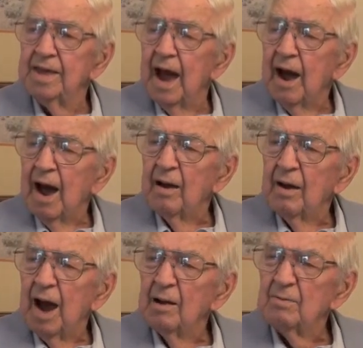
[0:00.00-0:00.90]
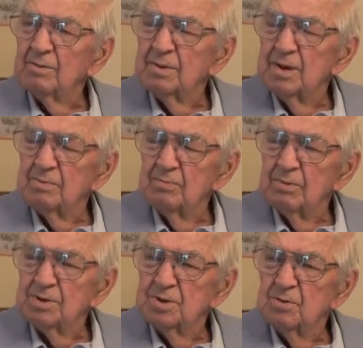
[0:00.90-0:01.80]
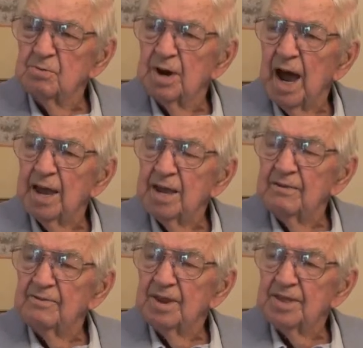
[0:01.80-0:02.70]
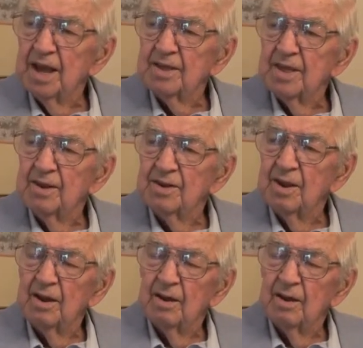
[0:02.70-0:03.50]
Yeah, I was too naive to think that